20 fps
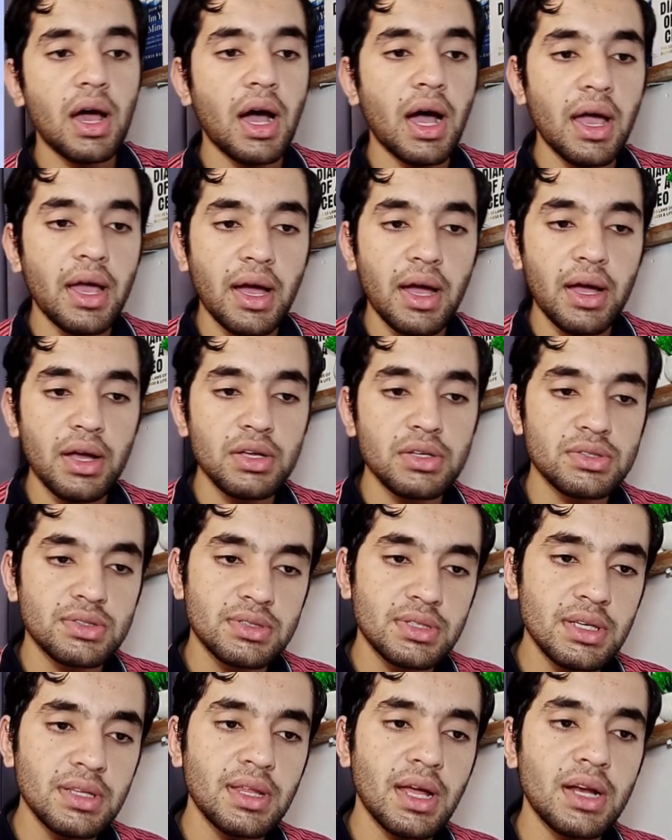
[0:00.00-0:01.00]
I
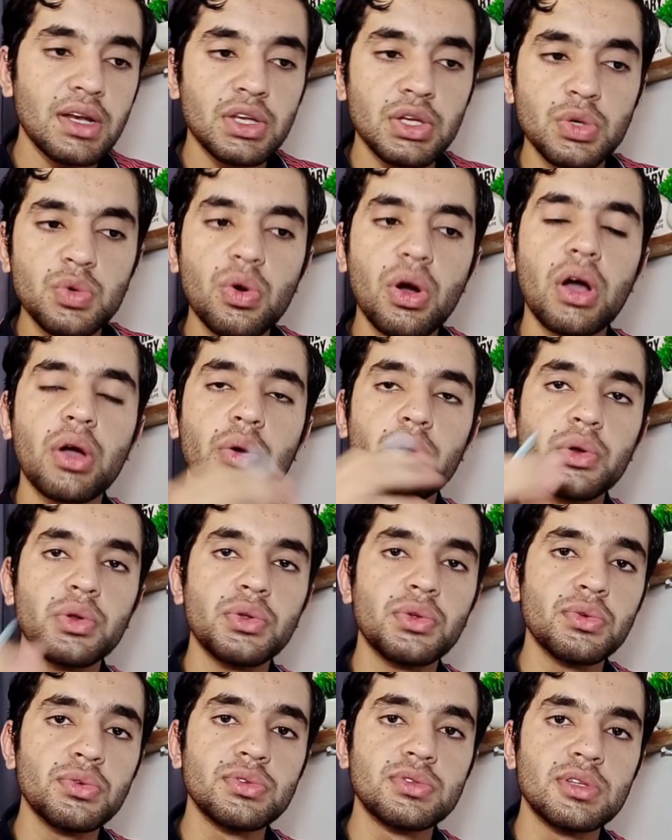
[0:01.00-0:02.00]
say that you are going to
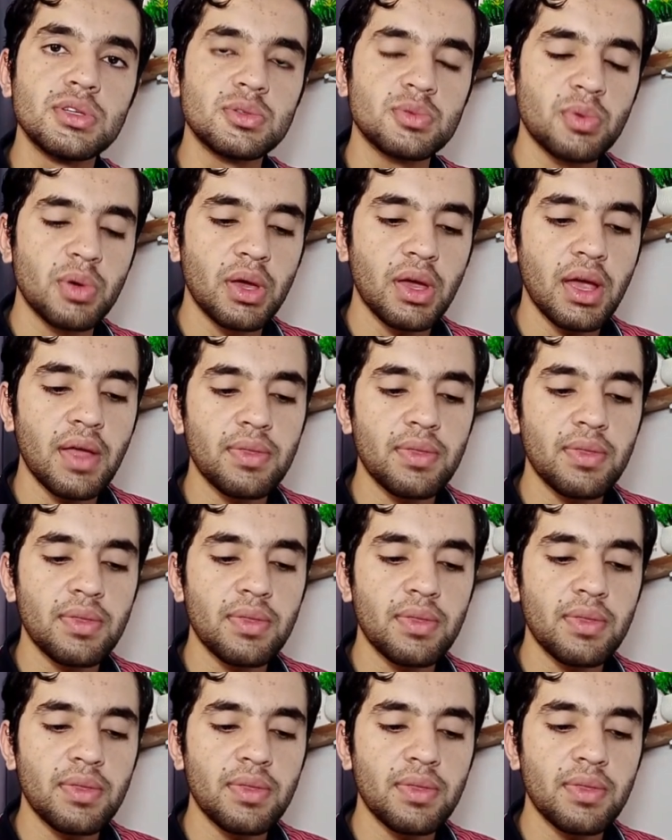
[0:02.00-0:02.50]
use this way,